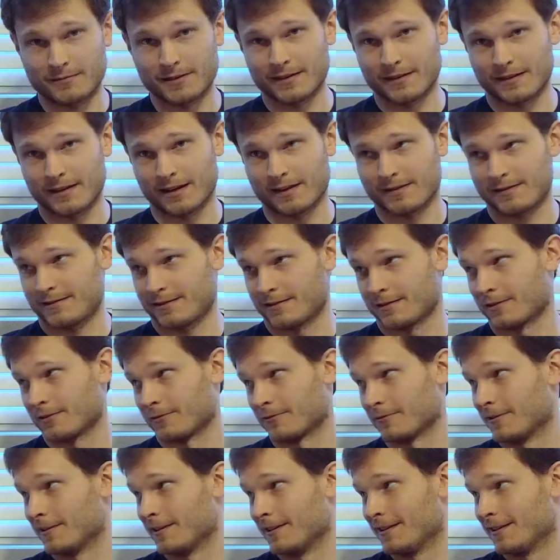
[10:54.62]
to be the case,
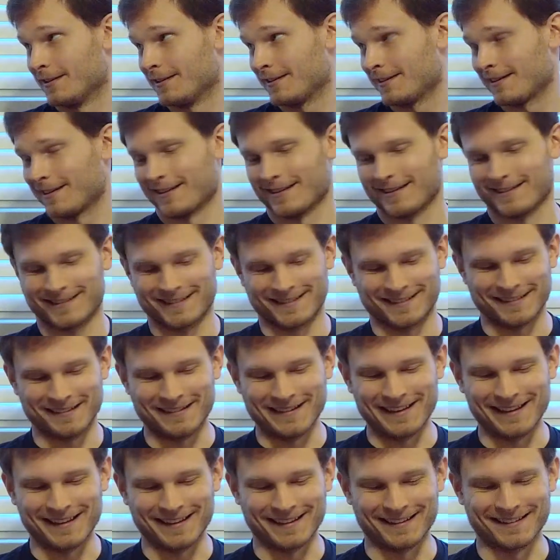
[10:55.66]

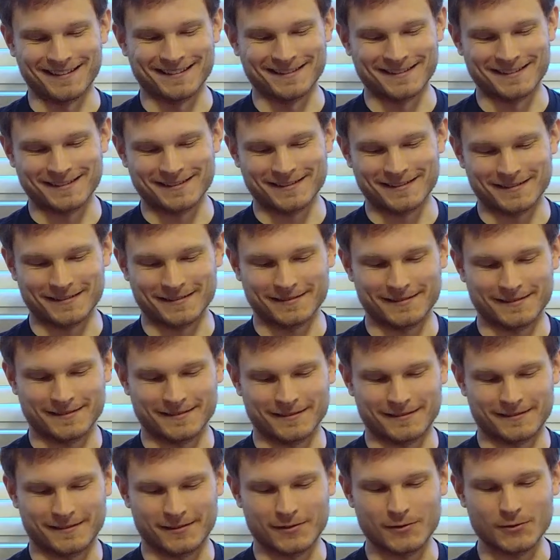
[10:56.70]
and
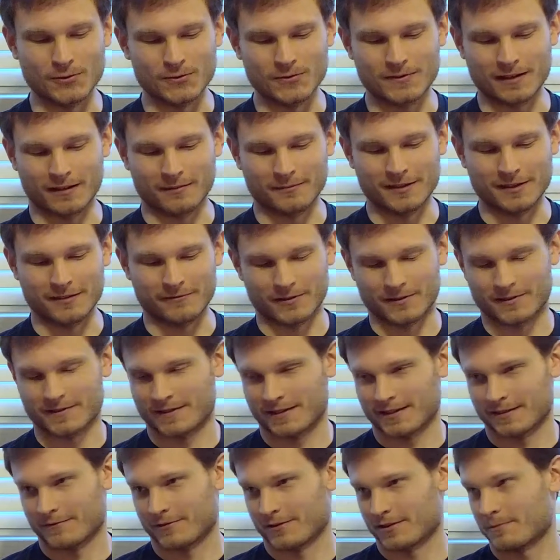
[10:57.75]
two, tell me if
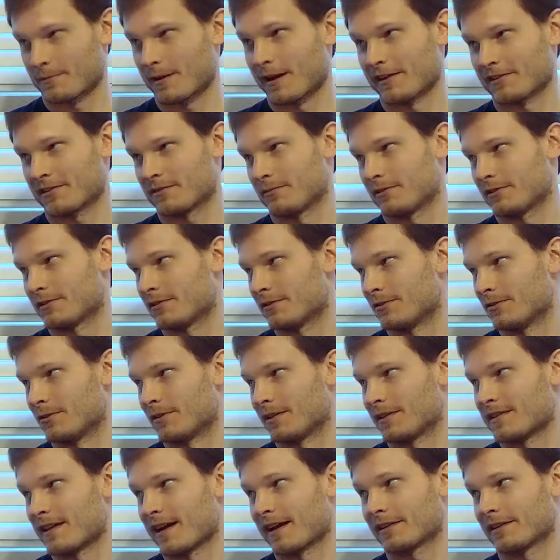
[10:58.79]
it's possible to do it
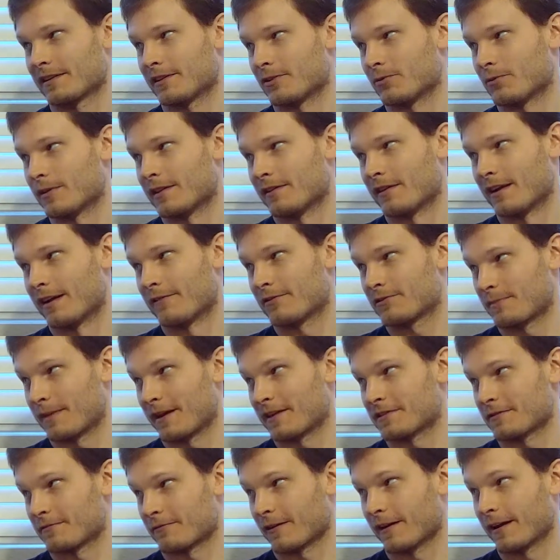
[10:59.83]
exactly the way that I've
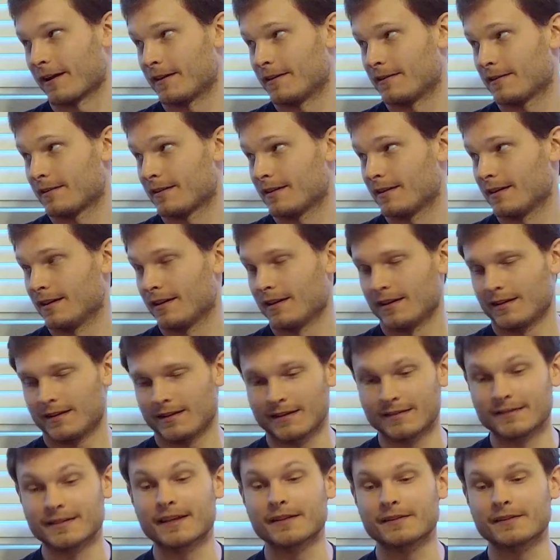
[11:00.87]
specified. And